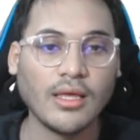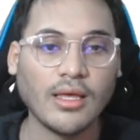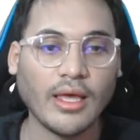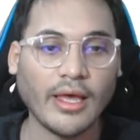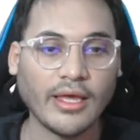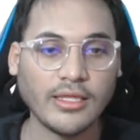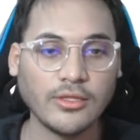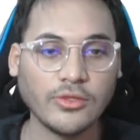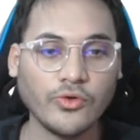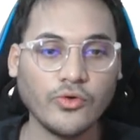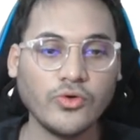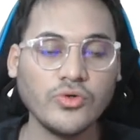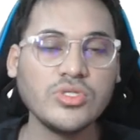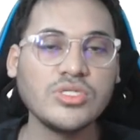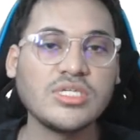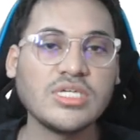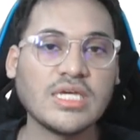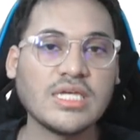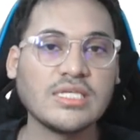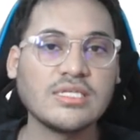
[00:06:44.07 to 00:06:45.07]
and those
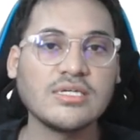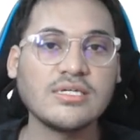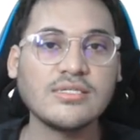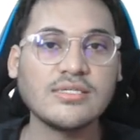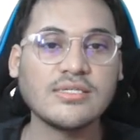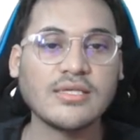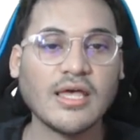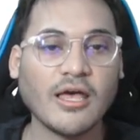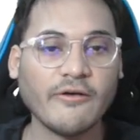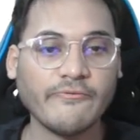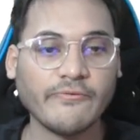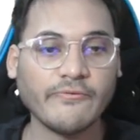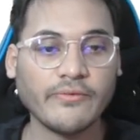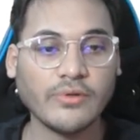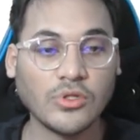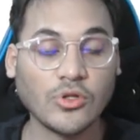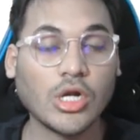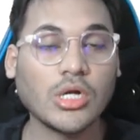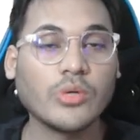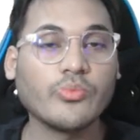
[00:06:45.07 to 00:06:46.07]
changes have
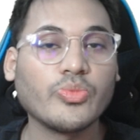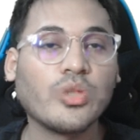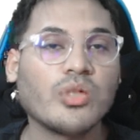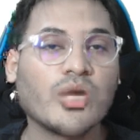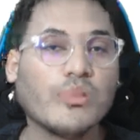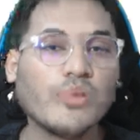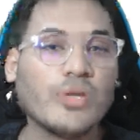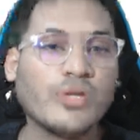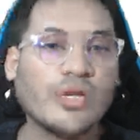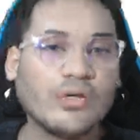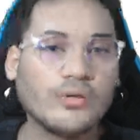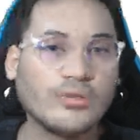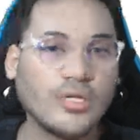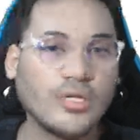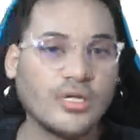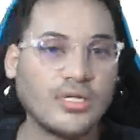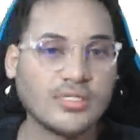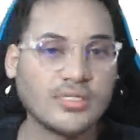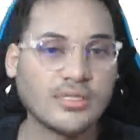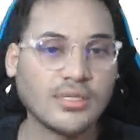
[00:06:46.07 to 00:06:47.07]
not been committed to the
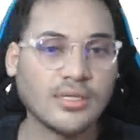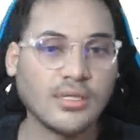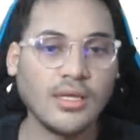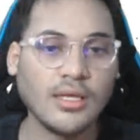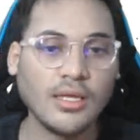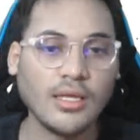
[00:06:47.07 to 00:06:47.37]
disk.